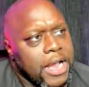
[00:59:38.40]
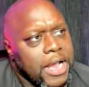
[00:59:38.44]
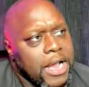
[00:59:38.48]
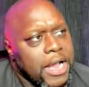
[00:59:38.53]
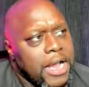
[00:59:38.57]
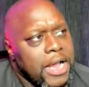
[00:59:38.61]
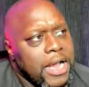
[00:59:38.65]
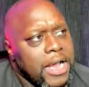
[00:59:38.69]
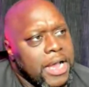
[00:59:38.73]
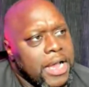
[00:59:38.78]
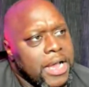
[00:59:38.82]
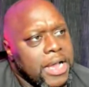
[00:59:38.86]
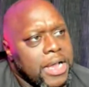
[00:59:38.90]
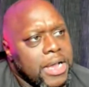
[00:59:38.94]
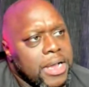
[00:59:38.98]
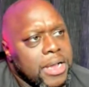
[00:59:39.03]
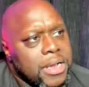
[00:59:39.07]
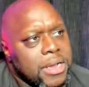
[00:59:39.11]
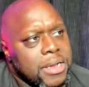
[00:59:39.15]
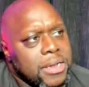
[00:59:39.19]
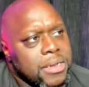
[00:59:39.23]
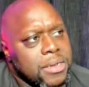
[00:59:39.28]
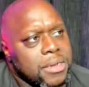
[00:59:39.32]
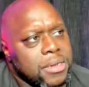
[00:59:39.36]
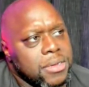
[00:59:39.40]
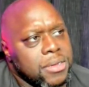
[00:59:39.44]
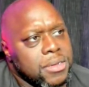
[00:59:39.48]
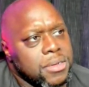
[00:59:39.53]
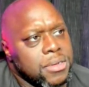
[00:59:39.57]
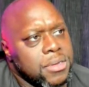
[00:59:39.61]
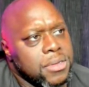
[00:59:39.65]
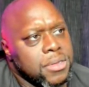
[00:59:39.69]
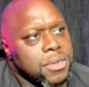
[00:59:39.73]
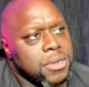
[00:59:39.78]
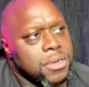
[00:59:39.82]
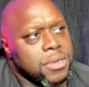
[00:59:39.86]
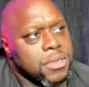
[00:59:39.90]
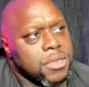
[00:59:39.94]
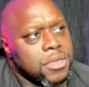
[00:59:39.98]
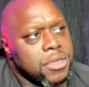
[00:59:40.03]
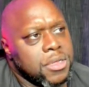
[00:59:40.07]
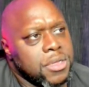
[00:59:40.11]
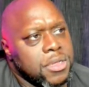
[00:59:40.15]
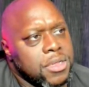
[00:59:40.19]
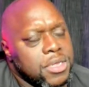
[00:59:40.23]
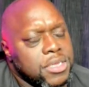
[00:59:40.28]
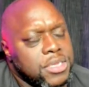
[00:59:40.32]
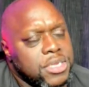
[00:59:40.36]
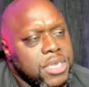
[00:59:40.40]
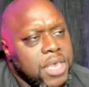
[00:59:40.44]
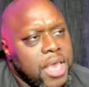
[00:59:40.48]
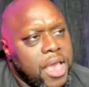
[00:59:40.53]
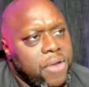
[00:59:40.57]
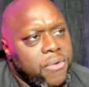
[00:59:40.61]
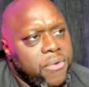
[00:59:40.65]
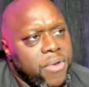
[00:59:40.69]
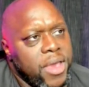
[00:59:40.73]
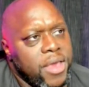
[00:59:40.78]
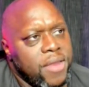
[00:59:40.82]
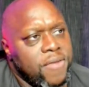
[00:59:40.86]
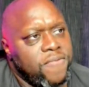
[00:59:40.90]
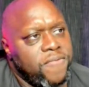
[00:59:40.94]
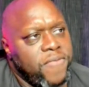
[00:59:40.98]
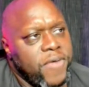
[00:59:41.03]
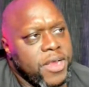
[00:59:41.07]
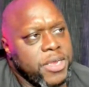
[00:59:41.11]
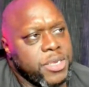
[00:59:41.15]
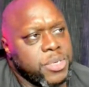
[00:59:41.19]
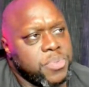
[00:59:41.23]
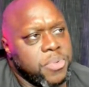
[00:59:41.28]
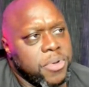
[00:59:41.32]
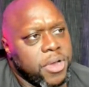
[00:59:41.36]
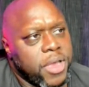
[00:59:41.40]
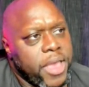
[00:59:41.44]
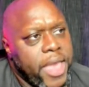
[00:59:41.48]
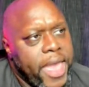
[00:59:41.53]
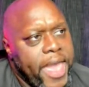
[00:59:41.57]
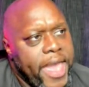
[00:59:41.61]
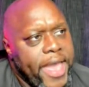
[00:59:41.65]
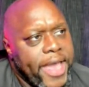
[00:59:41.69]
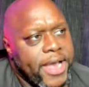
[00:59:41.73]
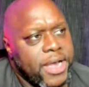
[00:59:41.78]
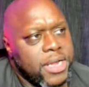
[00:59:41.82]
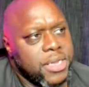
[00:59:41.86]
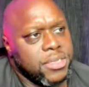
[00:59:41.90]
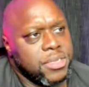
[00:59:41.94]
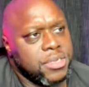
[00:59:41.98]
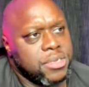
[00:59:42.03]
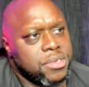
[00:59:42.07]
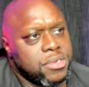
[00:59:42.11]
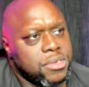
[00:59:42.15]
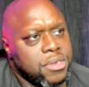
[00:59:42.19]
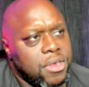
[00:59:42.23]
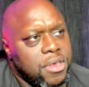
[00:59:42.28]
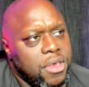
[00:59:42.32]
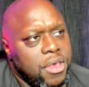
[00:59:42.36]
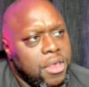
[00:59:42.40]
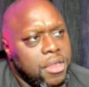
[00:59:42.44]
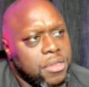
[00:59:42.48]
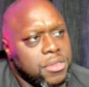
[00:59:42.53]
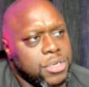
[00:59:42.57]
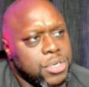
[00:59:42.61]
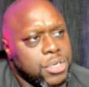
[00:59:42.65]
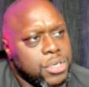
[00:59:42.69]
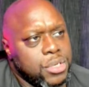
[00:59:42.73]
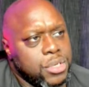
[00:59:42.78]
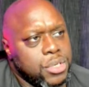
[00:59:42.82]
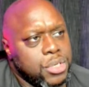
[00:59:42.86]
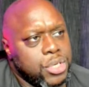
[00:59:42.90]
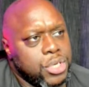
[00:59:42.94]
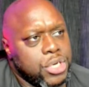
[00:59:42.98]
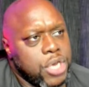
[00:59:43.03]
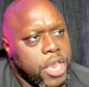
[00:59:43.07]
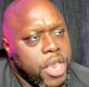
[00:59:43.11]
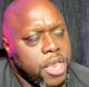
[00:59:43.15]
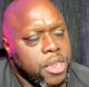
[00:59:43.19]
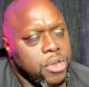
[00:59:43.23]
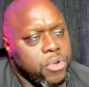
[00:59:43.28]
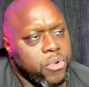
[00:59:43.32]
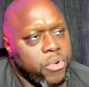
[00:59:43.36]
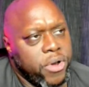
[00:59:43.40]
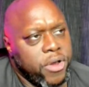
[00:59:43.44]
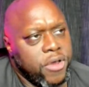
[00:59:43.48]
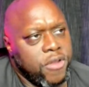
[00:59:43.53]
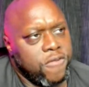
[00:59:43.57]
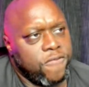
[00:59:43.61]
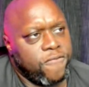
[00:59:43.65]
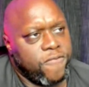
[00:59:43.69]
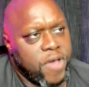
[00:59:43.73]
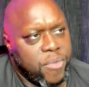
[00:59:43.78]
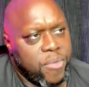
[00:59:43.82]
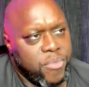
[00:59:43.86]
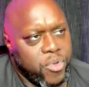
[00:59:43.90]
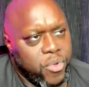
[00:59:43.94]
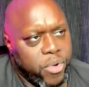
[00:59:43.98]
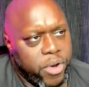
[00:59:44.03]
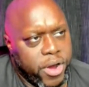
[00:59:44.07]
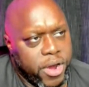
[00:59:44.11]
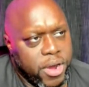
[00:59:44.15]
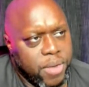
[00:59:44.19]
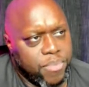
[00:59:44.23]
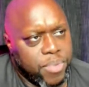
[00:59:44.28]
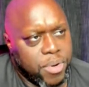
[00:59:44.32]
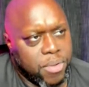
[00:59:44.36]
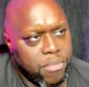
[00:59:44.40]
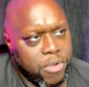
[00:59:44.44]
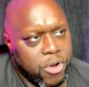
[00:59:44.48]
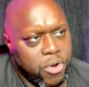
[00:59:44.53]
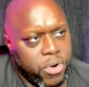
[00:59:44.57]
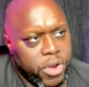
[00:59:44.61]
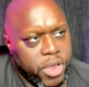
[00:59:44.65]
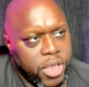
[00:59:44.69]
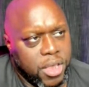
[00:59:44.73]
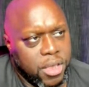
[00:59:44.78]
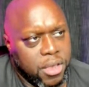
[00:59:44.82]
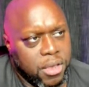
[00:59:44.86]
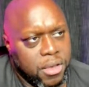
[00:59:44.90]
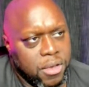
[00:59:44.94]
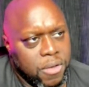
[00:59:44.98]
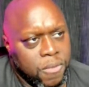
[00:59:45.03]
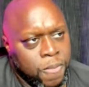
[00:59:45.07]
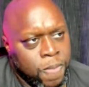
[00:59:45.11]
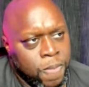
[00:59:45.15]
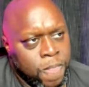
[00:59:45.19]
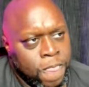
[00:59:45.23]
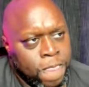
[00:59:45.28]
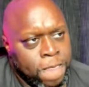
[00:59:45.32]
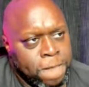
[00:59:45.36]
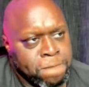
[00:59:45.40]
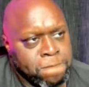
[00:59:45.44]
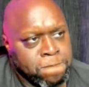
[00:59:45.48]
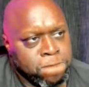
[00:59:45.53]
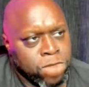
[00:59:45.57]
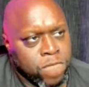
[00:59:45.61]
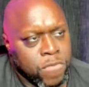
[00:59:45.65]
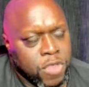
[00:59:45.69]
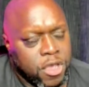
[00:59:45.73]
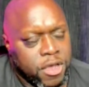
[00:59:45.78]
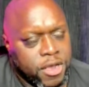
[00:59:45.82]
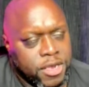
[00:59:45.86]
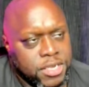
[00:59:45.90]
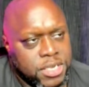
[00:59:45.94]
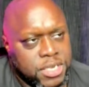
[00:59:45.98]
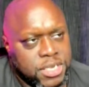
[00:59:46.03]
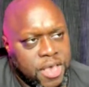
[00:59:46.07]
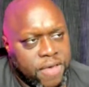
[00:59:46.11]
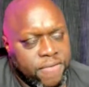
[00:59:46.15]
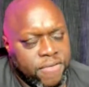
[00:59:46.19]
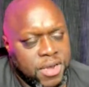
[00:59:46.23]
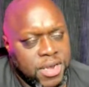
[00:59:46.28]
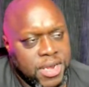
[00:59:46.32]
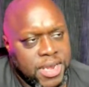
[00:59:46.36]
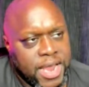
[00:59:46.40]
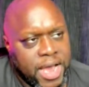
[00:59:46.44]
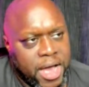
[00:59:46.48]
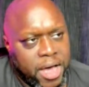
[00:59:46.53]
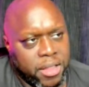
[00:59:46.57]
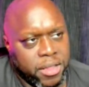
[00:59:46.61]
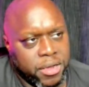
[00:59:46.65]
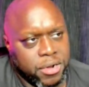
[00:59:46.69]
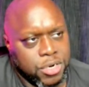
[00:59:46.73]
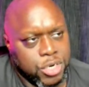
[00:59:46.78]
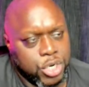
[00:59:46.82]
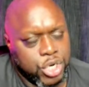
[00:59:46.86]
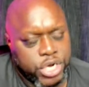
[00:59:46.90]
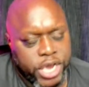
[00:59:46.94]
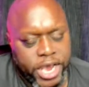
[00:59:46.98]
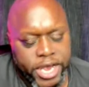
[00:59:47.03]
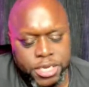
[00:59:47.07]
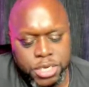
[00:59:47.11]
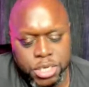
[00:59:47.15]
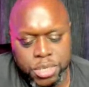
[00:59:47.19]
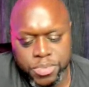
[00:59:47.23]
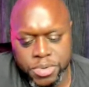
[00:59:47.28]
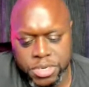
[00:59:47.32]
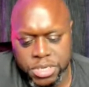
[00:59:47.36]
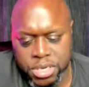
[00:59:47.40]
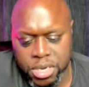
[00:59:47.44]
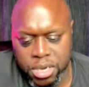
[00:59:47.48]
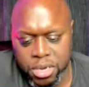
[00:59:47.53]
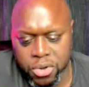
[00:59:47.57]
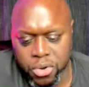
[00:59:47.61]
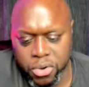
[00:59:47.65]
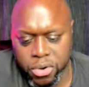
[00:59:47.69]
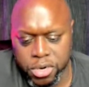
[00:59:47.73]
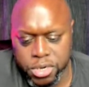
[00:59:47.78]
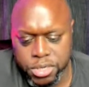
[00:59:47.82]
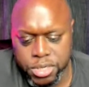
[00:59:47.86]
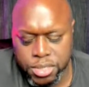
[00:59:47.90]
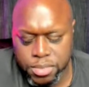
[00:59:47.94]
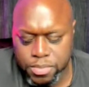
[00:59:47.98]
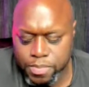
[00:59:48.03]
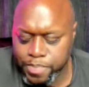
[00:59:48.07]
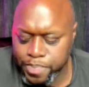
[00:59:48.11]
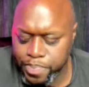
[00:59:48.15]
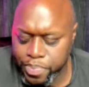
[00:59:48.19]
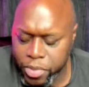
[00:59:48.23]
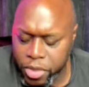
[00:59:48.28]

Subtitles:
Let's see. I ran Facebook ads in January and February promoting a $7 ChatGPT course.